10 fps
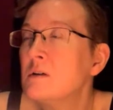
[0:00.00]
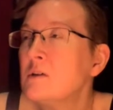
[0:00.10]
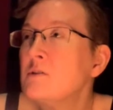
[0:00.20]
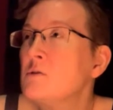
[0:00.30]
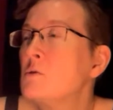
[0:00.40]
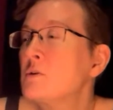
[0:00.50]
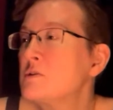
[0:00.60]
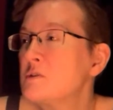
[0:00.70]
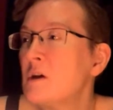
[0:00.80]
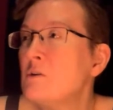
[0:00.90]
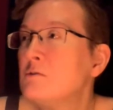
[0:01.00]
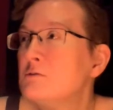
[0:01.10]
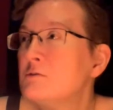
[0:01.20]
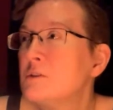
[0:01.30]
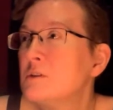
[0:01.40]
Is
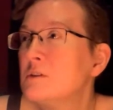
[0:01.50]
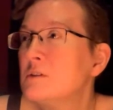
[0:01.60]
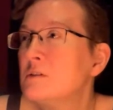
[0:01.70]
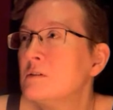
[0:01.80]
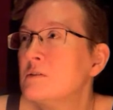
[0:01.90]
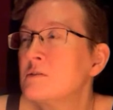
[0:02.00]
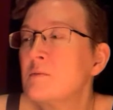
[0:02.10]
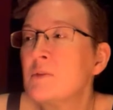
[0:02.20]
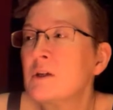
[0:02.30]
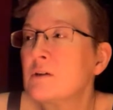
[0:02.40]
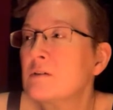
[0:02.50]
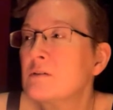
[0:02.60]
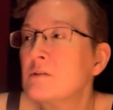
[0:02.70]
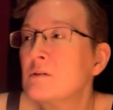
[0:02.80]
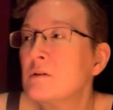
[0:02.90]
yourself something
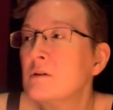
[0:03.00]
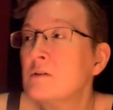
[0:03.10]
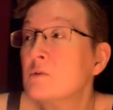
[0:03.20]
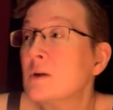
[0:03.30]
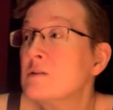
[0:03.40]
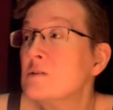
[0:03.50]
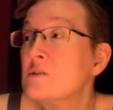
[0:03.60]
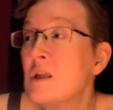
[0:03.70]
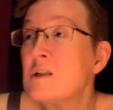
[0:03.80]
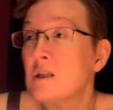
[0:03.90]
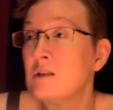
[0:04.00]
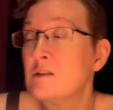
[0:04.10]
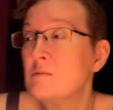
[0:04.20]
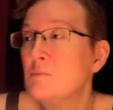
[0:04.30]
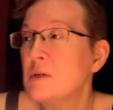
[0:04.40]

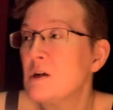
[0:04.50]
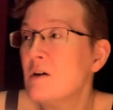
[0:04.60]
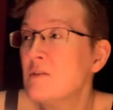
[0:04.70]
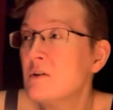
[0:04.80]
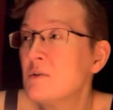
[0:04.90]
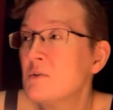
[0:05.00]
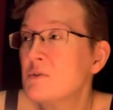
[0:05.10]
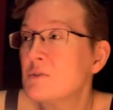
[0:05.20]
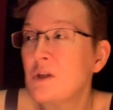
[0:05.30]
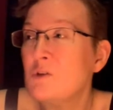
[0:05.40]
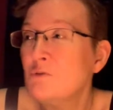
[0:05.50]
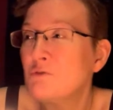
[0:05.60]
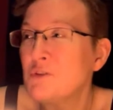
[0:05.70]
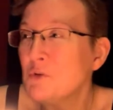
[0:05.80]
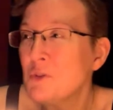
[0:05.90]
transcendent beyond those? Can you
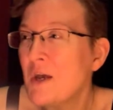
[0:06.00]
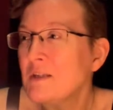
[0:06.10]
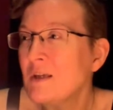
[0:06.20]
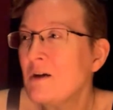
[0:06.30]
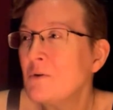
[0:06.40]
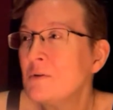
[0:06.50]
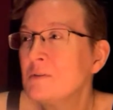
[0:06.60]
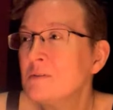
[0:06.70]
feel that now?